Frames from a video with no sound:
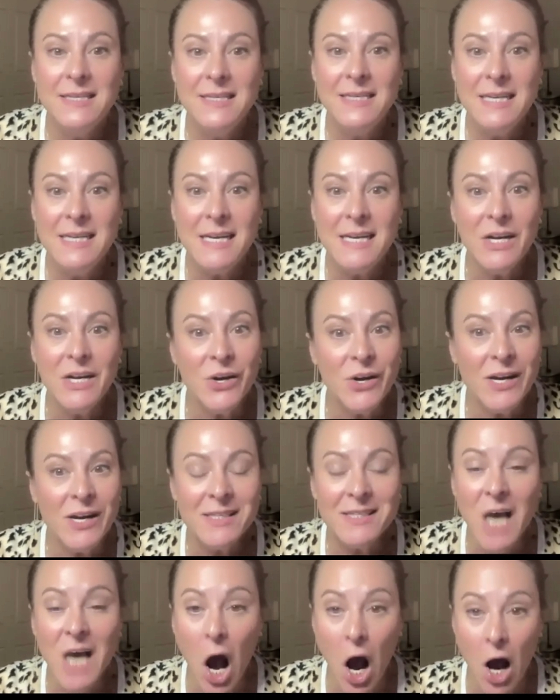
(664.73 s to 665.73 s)

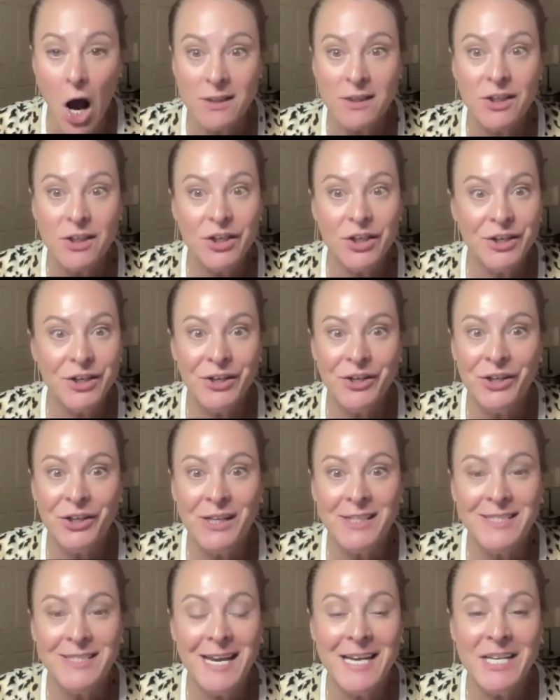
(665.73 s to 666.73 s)
decreased oxygen
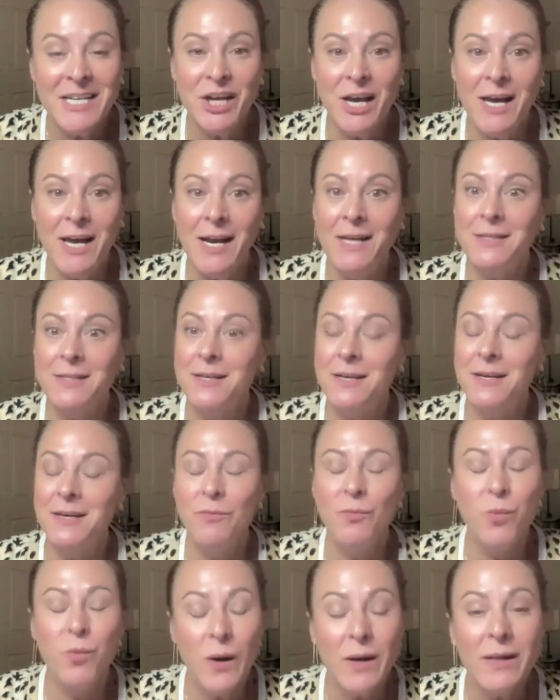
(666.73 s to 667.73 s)
utilization is
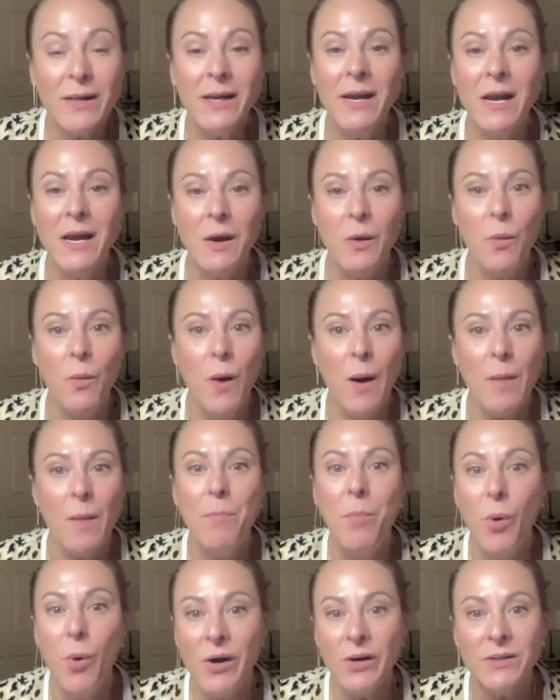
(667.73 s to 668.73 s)
really what
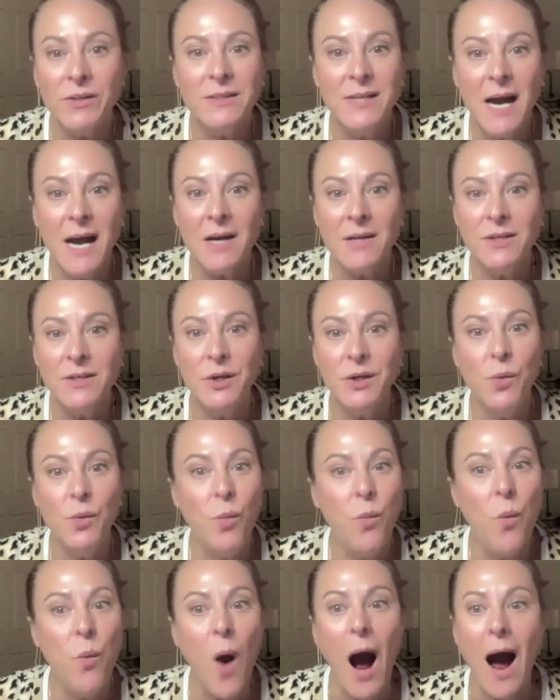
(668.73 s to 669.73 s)
boils down to
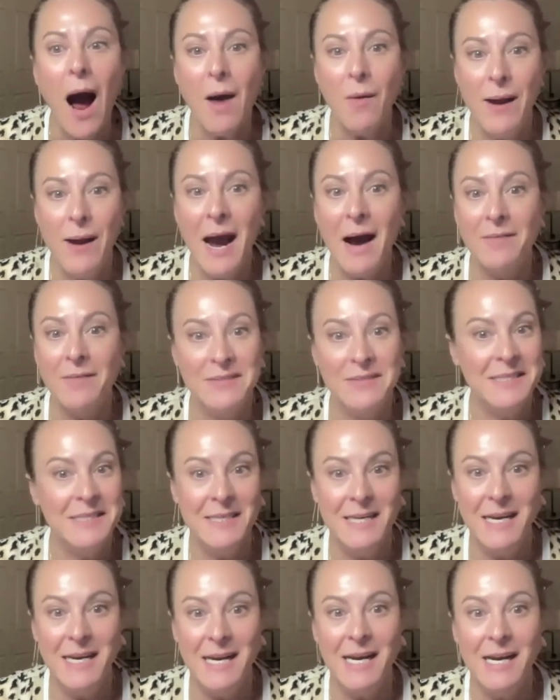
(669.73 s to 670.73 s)
why we have
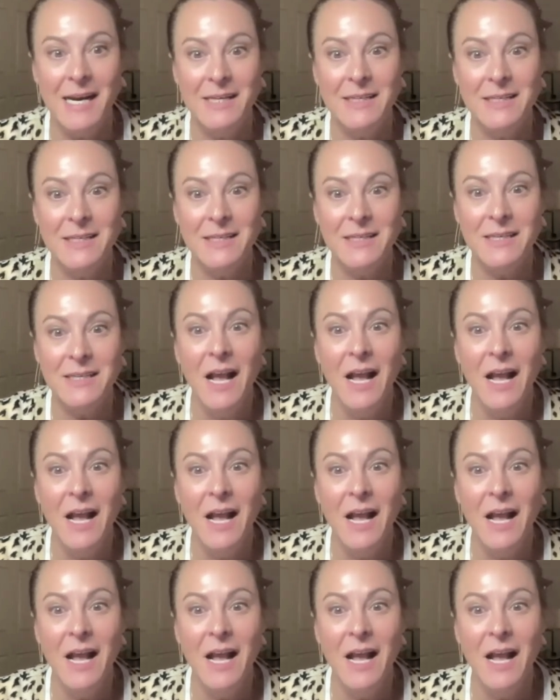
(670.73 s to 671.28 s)
disease.